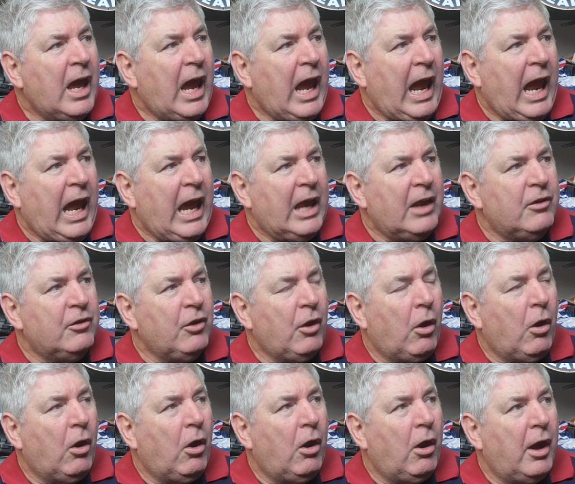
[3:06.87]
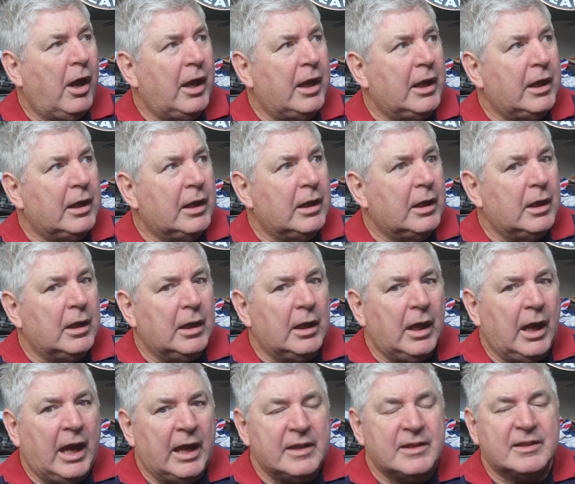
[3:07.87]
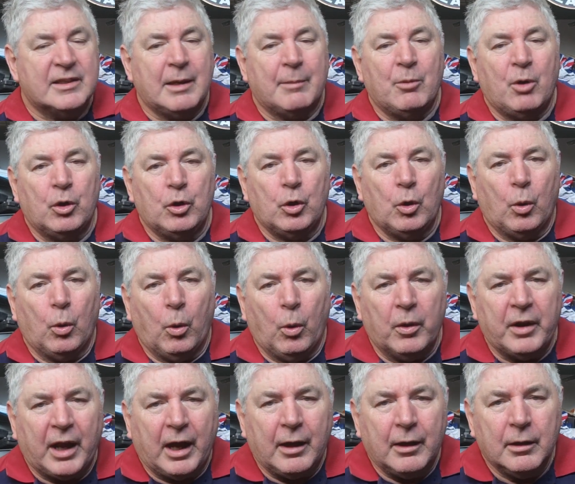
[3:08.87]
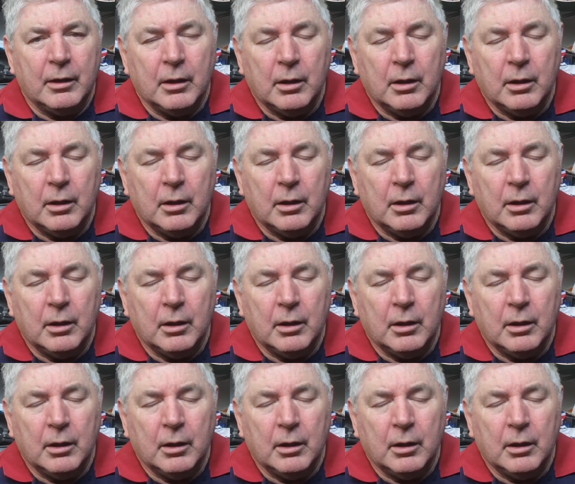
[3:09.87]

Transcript: And I had some on order